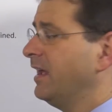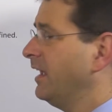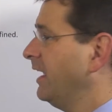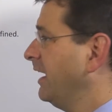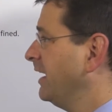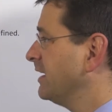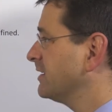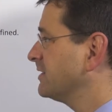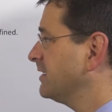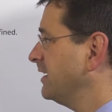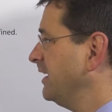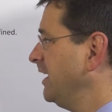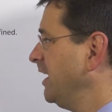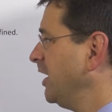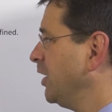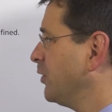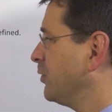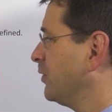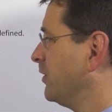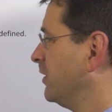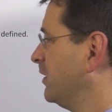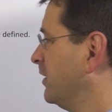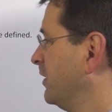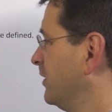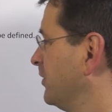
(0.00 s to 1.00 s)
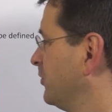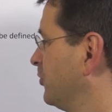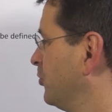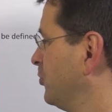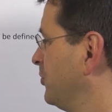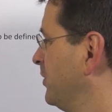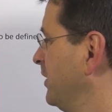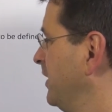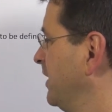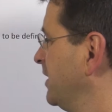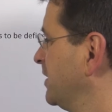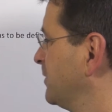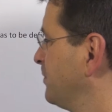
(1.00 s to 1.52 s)
is equal to
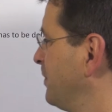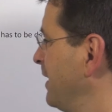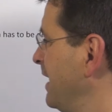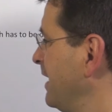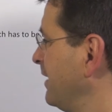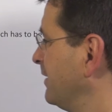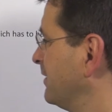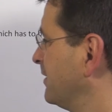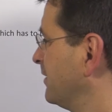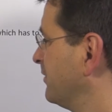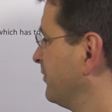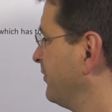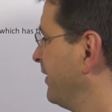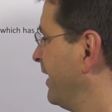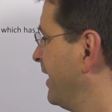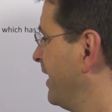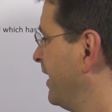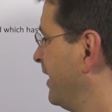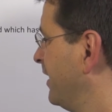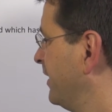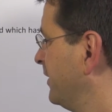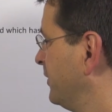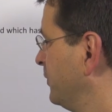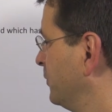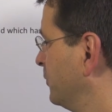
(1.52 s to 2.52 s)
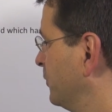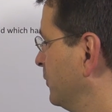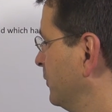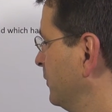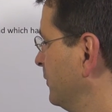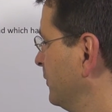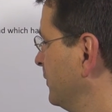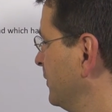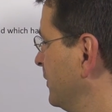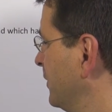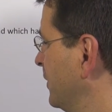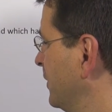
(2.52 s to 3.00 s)
the expected value